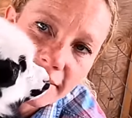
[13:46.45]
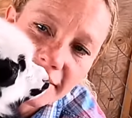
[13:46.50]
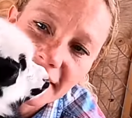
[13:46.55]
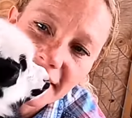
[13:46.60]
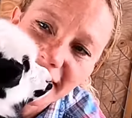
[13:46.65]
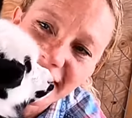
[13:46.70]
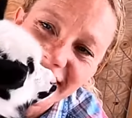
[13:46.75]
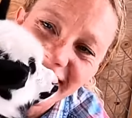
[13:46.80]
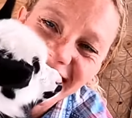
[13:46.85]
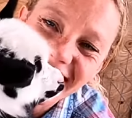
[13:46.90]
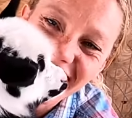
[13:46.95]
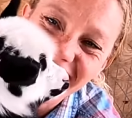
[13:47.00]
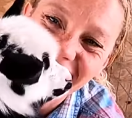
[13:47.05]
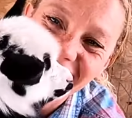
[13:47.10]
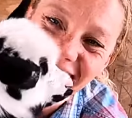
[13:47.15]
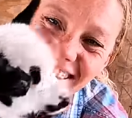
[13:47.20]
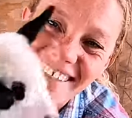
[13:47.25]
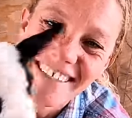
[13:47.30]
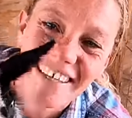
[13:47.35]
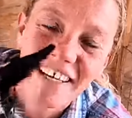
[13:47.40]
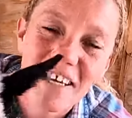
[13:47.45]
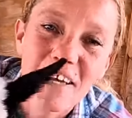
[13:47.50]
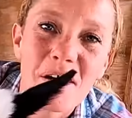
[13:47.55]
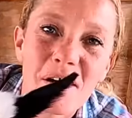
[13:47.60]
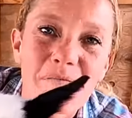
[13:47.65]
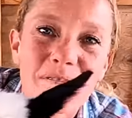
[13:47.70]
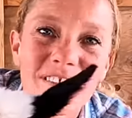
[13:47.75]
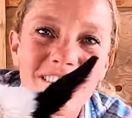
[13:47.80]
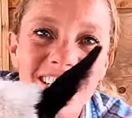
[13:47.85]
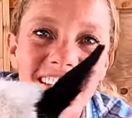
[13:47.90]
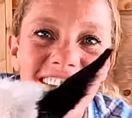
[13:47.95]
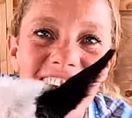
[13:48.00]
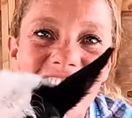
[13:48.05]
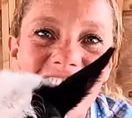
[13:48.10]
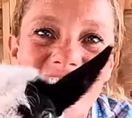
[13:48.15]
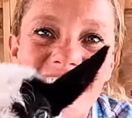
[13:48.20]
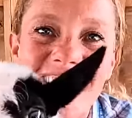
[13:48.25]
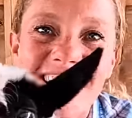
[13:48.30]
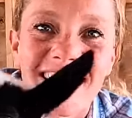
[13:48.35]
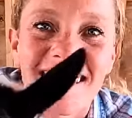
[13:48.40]
But look at
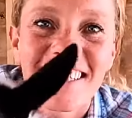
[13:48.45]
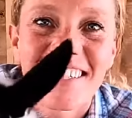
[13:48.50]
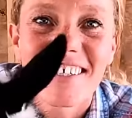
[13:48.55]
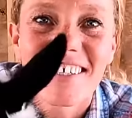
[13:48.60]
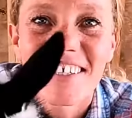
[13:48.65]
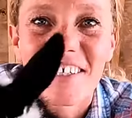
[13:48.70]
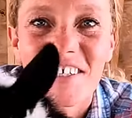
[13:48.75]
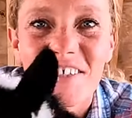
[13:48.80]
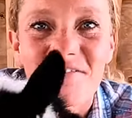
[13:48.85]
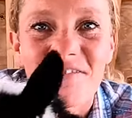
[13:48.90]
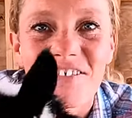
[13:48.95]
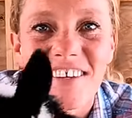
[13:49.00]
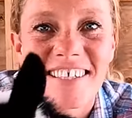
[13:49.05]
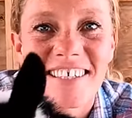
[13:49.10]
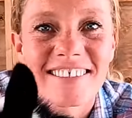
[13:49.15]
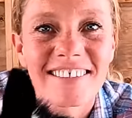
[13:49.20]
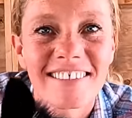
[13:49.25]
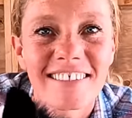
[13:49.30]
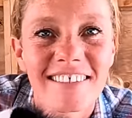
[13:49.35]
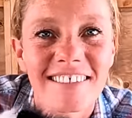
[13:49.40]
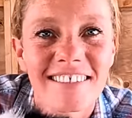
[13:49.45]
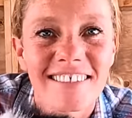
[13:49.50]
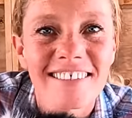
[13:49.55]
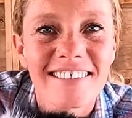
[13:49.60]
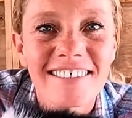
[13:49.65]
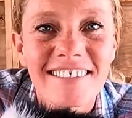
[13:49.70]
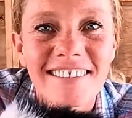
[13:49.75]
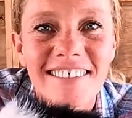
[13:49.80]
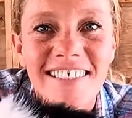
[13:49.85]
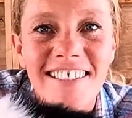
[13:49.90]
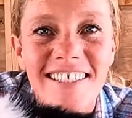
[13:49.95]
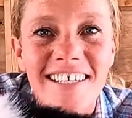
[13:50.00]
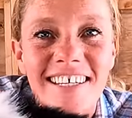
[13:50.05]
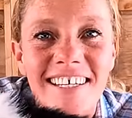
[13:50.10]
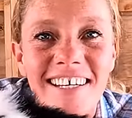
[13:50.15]
how neat her face is.